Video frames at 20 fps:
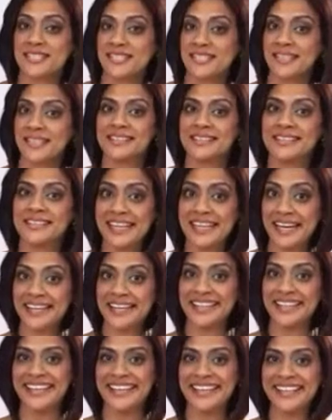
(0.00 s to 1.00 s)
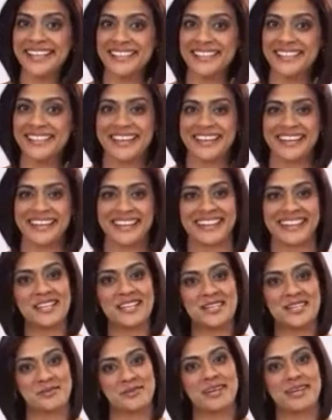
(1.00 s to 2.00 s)
skin tightening?
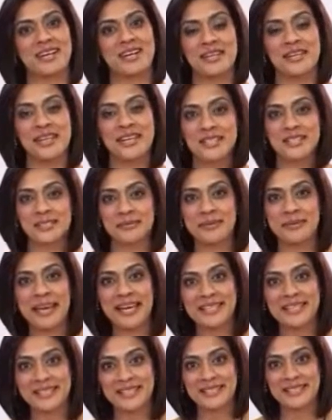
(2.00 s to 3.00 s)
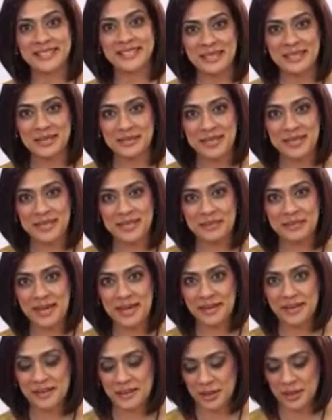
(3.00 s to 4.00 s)
That's what our next mask is going to be
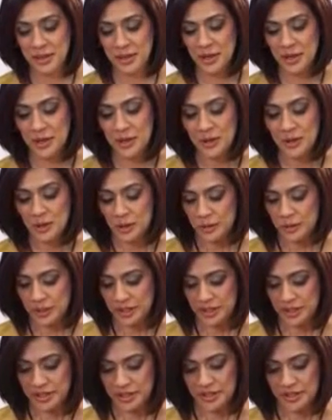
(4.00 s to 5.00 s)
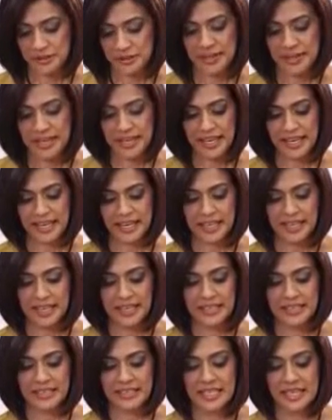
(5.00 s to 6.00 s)
about. we're going to go ahead
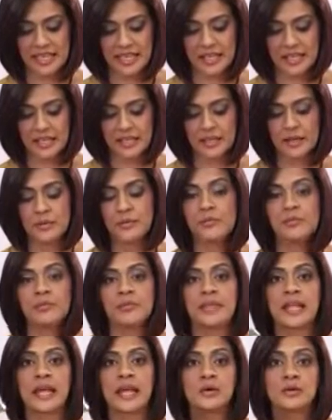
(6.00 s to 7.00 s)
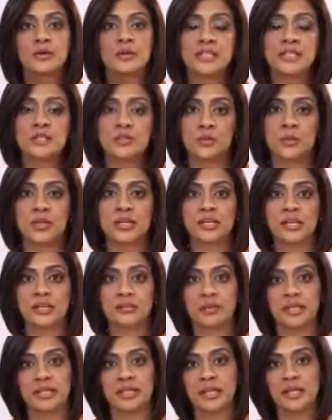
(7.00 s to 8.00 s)
and take, now this one can
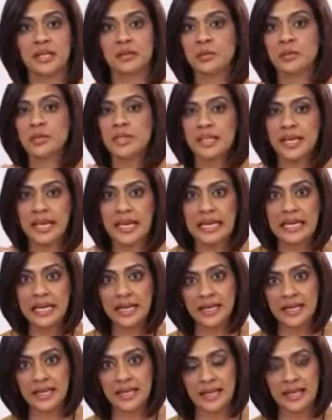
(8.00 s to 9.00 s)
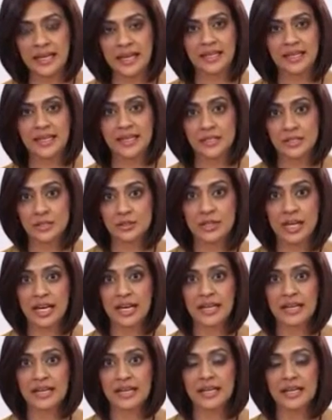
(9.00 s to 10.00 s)
be done with any clay that you
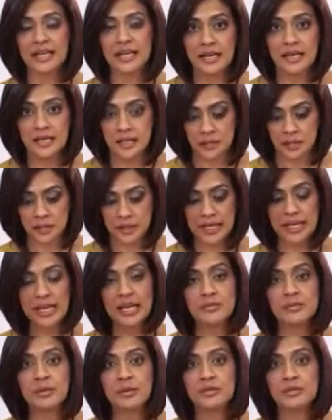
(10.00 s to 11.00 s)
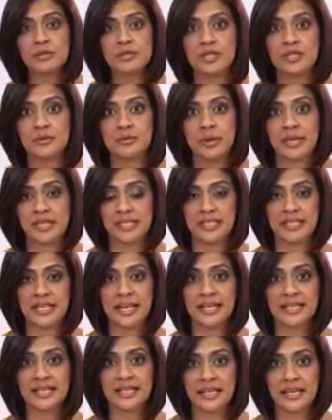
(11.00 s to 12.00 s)
like. Today I'm using
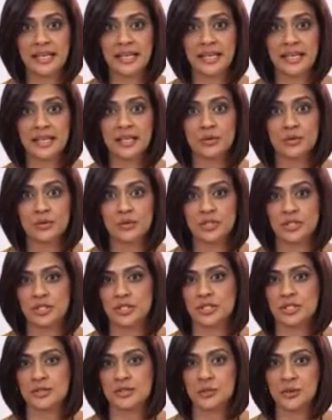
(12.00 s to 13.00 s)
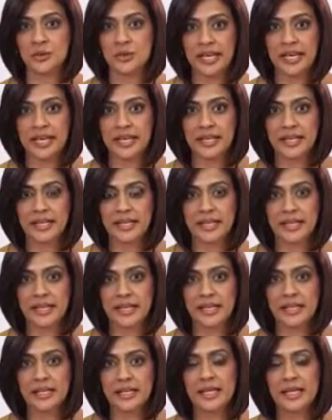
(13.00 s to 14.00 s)
bentonite clay, which is a volcanic
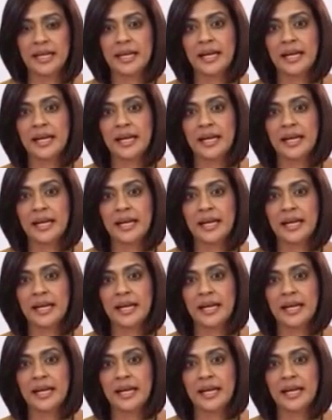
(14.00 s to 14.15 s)
clay,